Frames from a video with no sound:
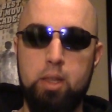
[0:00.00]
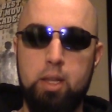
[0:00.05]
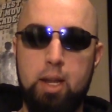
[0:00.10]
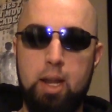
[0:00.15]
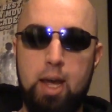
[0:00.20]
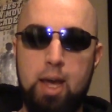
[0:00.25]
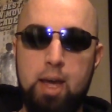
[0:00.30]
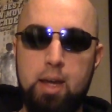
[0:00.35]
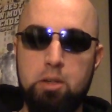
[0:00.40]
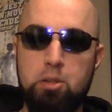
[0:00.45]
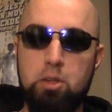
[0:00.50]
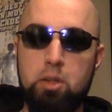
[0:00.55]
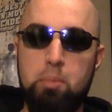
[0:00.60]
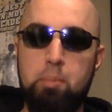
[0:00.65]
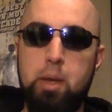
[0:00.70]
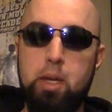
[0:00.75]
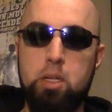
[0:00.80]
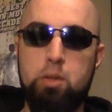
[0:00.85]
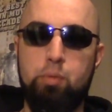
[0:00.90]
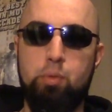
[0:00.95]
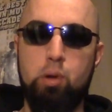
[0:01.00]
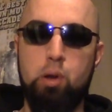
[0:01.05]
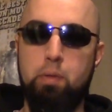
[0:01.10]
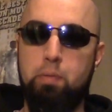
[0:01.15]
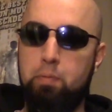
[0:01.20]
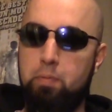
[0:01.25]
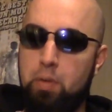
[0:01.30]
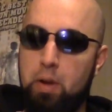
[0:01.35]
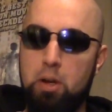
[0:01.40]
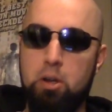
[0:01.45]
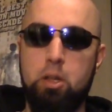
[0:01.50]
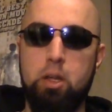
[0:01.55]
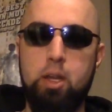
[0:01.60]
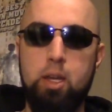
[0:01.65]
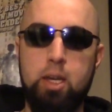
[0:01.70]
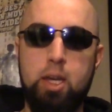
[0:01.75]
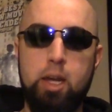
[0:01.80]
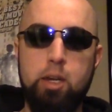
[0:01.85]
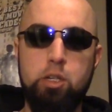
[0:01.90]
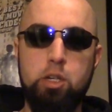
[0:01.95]
that actually makes for a fairly
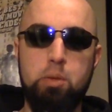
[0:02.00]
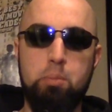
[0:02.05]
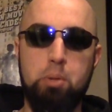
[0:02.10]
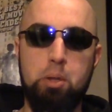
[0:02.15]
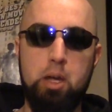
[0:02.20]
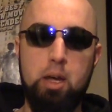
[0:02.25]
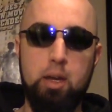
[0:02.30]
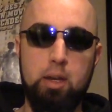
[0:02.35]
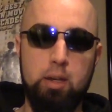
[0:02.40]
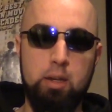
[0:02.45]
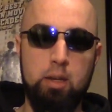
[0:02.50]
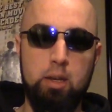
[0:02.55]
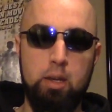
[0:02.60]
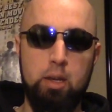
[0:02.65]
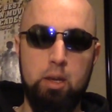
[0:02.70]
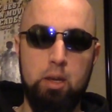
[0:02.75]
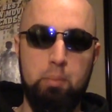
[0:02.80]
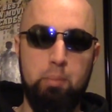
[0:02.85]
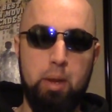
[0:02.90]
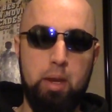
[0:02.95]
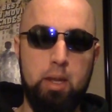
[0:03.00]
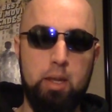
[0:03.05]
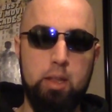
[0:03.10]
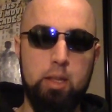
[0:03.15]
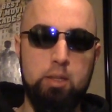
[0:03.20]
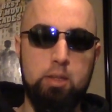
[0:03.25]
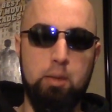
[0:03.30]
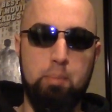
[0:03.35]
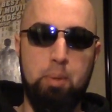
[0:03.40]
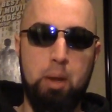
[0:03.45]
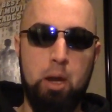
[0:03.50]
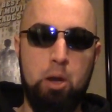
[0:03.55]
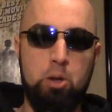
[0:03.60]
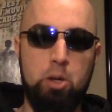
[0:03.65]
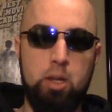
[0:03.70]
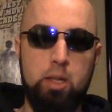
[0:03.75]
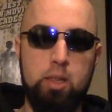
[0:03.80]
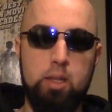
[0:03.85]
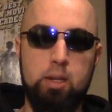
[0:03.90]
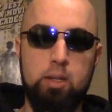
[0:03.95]
engaging plot, making this a
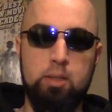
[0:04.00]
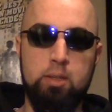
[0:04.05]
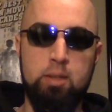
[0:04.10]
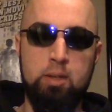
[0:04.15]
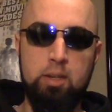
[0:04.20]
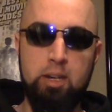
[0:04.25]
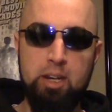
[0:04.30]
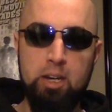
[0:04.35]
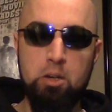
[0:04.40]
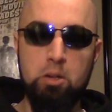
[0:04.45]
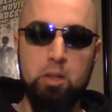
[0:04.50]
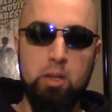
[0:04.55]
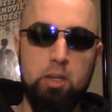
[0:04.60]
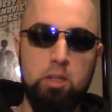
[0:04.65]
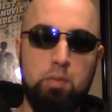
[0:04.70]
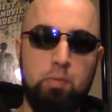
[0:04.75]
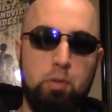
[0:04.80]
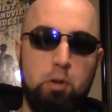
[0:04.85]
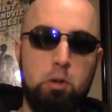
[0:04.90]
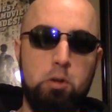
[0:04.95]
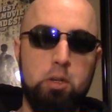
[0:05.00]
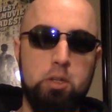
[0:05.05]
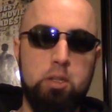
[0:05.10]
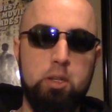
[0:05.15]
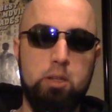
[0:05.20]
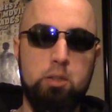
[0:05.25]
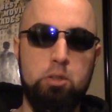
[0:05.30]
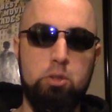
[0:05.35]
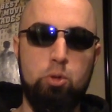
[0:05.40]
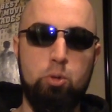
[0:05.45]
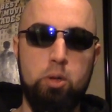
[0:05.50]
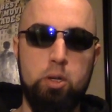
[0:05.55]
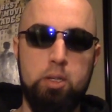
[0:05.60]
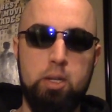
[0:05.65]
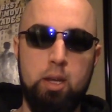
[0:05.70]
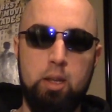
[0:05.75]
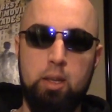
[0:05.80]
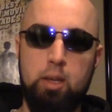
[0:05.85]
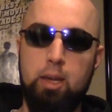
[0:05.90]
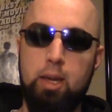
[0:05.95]
parody that is nearly as focused on
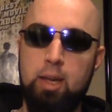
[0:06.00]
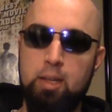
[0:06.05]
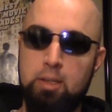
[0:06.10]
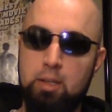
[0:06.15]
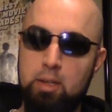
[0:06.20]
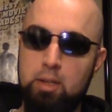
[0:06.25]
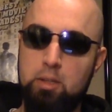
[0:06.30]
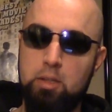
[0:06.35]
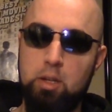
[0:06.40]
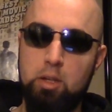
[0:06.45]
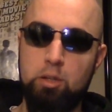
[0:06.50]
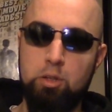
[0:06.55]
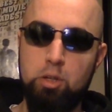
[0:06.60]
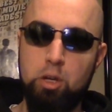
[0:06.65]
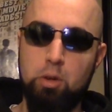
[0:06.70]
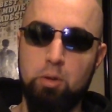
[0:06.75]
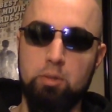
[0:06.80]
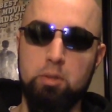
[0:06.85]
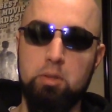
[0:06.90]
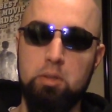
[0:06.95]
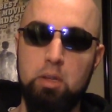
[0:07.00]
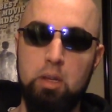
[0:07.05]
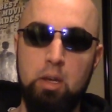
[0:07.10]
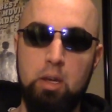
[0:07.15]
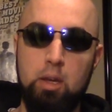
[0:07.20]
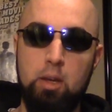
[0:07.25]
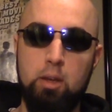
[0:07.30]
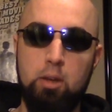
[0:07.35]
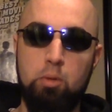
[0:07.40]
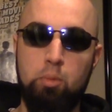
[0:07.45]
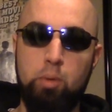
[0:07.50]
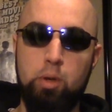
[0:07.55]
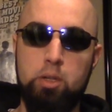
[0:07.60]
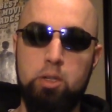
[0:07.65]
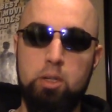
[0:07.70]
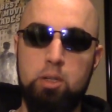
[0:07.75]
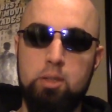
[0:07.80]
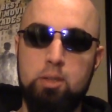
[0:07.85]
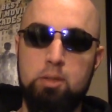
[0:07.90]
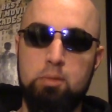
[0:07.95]
storytelling as it is on jokes,
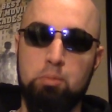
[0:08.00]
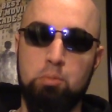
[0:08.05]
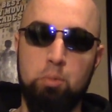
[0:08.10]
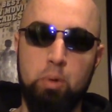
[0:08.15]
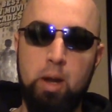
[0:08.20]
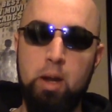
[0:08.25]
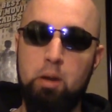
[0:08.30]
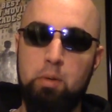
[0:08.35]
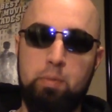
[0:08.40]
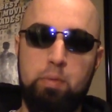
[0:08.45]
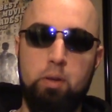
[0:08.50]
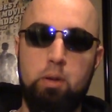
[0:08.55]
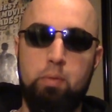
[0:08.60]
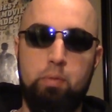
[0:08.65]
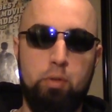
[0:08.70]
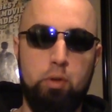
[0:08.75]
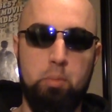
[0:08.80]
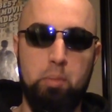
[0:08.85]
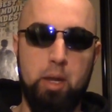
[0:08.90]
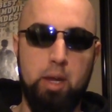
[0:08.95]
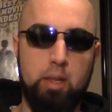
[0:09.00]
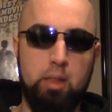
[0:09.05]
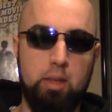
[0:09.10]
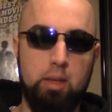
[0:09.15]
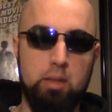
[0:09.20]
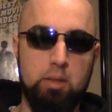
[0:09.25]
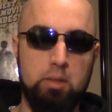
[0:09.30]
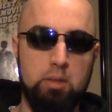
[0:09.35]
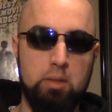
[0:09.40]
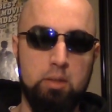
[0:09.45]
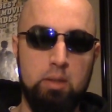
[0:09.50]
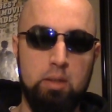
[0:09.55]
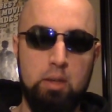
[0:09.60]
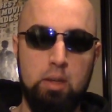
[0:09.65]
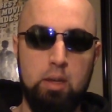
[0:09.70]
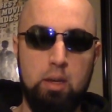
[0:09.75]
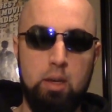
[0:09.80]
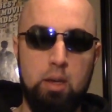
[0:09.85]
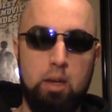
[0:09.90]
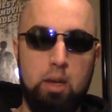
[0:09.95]
which is rare for a film like this.
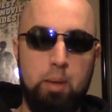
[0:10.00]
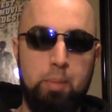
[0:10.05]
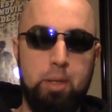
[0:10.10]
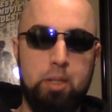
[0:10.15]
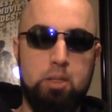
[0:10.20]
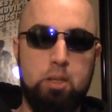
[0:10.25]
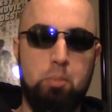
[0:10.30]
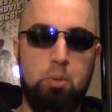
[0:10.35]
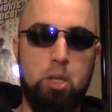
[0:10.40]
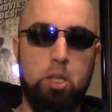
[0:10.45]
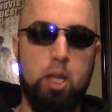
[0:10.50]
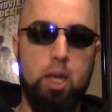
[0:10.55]
I mean, something